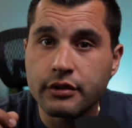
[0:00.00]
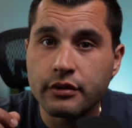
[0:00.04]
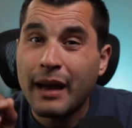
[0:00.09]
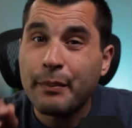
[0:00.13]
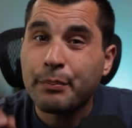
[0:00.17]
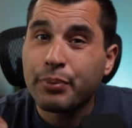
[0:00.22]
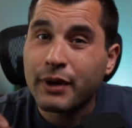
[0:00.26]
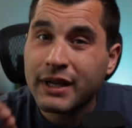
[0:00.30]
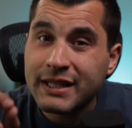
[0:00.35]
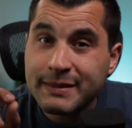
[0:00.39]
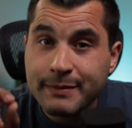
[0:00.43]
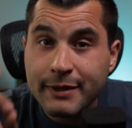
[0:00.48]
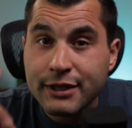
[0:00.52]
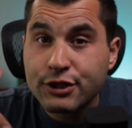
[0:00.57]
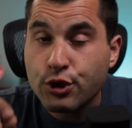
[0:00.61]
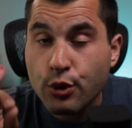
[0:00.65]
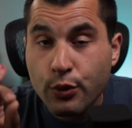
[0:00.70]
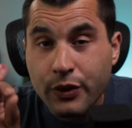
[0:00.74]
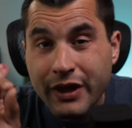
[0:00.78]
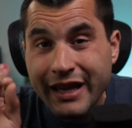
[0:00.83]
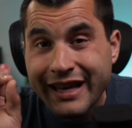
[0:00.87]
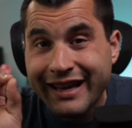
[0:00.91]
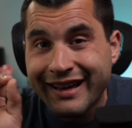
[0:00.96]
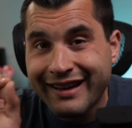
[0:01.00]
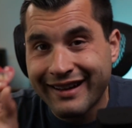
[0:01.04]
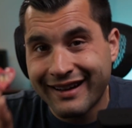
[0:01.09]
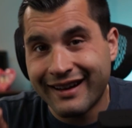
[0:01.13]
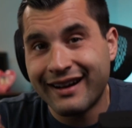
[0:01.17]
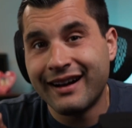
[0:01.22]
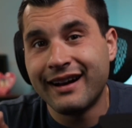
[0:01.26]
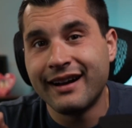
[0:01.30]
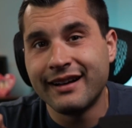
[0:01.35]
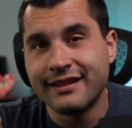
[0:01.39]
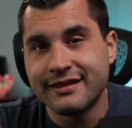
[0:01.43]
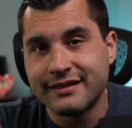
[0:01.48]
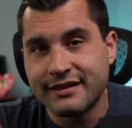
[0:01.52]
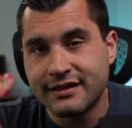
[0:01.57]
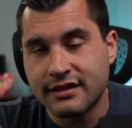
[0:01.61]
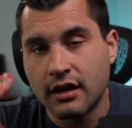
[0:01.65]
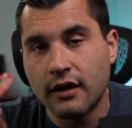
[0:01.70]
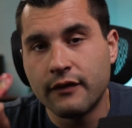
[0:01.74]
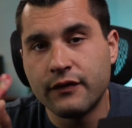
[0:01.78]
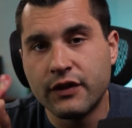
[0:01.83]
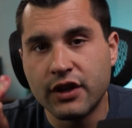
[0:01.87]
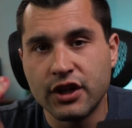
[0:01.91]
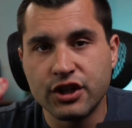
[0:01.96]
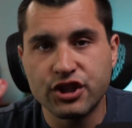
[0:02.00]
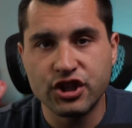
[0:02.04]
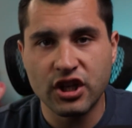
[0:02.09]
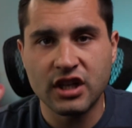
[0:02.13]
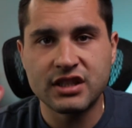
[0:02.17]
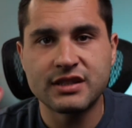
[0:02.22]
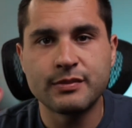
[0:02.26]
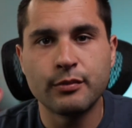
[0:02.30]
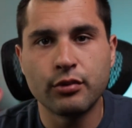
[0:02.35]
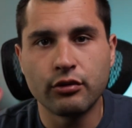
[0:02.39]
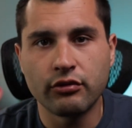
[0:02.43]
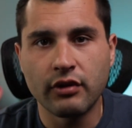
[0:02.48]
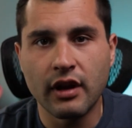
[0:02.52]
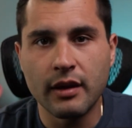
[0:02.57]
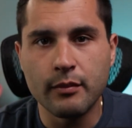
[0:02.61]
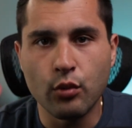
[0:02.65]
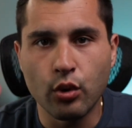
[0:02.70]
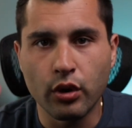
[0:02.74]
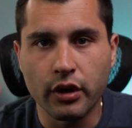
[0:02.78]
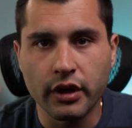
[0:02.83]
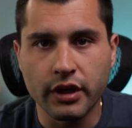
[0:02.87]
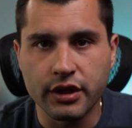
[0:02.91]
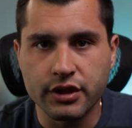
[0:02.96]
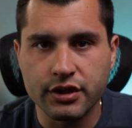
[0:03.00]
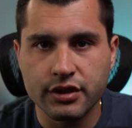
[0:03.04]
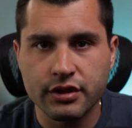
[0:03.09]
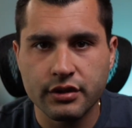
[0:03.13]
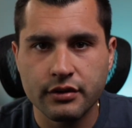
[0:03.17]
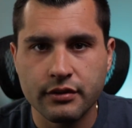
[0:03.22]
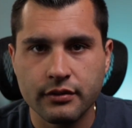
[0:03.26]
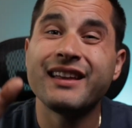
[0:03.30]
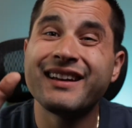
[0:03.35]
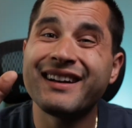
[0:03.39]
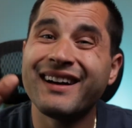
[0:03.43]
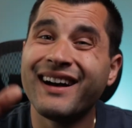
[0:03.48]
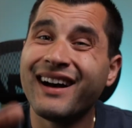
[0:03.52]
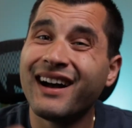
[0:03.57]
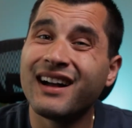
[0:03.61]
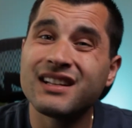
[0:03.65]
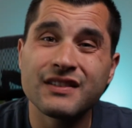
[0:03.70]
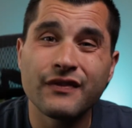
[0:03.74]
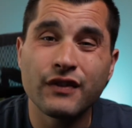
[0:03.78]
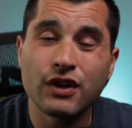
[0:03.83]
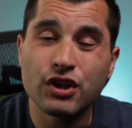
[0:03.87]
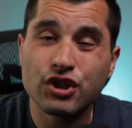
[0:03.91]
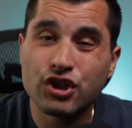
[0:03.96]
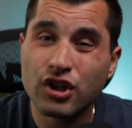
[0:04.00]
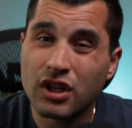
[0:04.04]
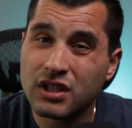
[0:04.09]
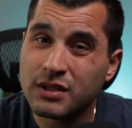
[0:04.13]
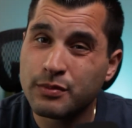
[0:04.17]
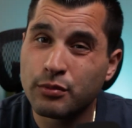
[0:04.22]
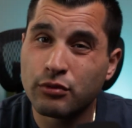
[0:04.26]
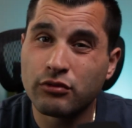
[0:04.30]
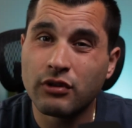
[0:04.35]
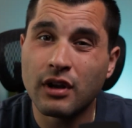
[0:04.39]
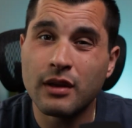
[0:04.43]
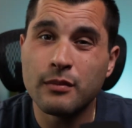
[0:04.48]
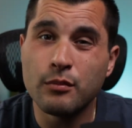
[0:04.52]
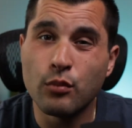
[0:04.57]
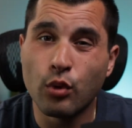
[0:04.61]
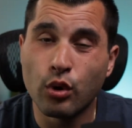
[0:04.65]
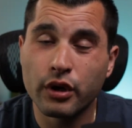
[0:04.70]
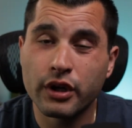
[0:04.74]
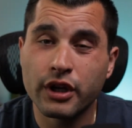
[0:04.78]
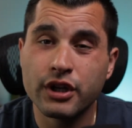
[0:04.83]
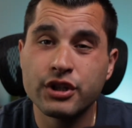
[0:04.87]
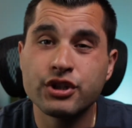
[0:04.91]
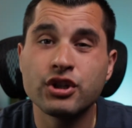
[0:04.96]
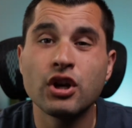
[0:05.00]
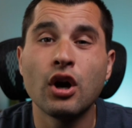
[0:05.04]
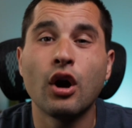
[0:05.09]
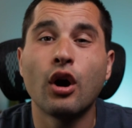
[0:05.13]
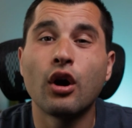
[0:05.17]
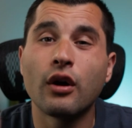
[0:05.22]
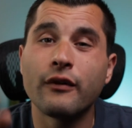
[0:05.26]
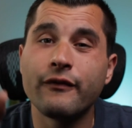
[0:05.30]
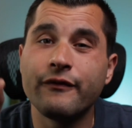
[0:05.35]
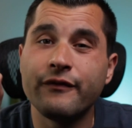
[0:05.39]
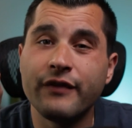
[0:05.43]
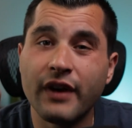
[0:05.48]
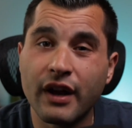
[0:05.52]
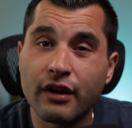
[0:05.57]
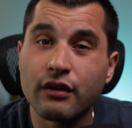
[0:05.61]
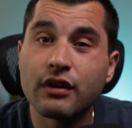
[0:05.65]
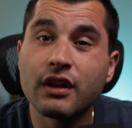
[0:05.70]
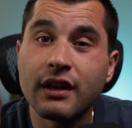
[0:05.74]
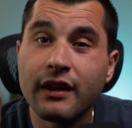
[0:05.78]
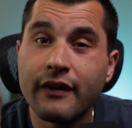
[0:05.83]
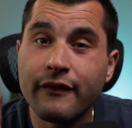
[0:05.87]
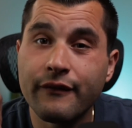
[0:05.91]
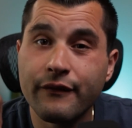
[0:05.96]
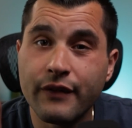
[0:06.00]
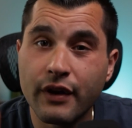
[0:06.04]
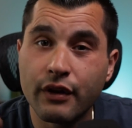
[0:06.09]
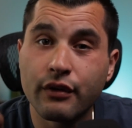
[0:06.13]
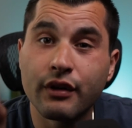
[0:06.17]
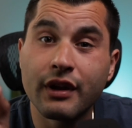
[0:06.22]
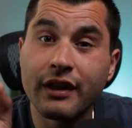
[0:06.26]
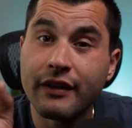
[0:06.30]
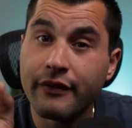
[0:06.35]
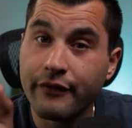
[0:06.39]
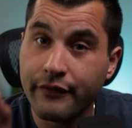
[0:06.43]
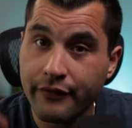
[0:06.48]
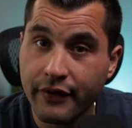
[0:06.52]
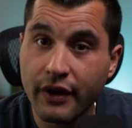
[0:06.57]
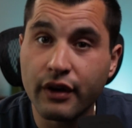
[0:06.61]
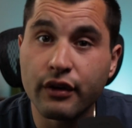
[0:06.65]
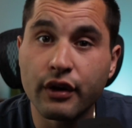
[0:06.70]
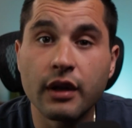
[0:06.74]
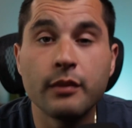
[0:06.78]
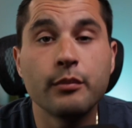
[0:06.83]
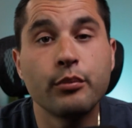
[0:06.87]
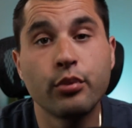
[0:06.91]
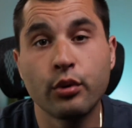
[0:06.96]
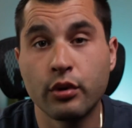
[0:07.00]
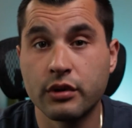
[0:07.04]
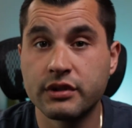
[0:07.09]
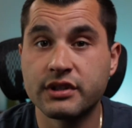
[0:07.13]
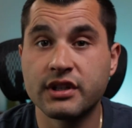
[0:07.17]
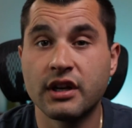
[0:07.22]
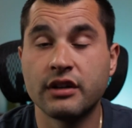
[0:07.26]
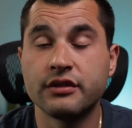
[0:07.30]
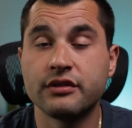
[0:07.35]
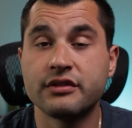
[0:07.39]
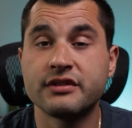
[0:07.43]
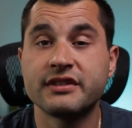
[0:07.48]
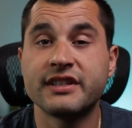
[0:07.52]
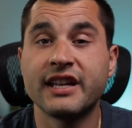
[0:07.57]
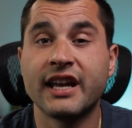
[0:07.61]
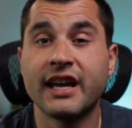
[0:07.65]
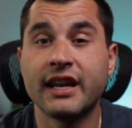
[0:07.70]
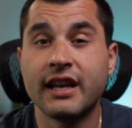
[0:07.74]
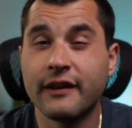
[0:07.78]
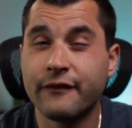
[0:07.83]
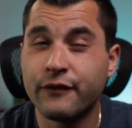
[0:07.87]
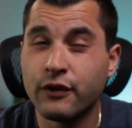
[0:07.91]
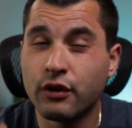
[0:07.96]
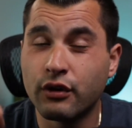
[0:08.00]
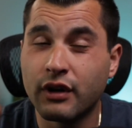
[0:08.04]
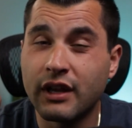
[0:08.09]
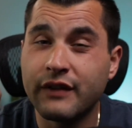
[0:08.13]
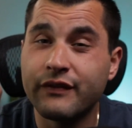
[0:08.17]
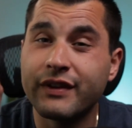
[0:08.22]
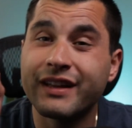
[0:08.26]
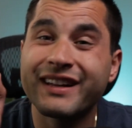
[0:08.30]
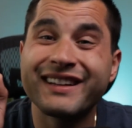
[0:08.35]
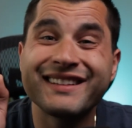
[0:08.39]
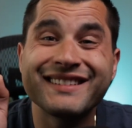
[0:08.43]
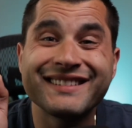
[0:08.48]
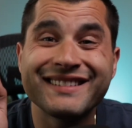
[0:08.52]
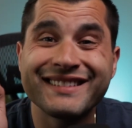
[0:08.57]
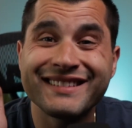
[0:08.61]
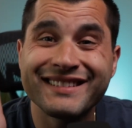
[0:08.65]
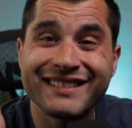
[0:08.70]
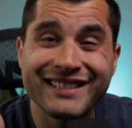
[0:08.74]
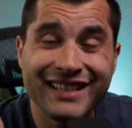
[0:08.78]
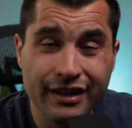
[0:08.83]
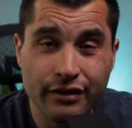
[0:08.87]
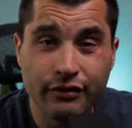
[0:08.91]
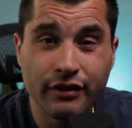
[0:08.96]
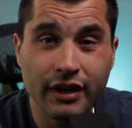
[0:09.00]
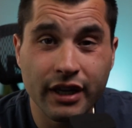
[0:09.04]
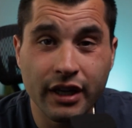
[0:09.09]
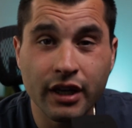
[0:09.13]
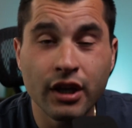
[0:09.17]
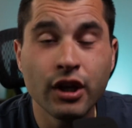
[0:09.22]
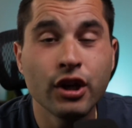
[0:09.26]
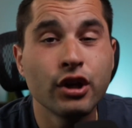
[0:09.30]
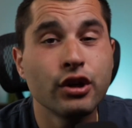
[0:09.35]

That brings me to the cons of the adjustable rate mortgage. The cons of an adjustable rate mortgage are very important to understand if you're even considering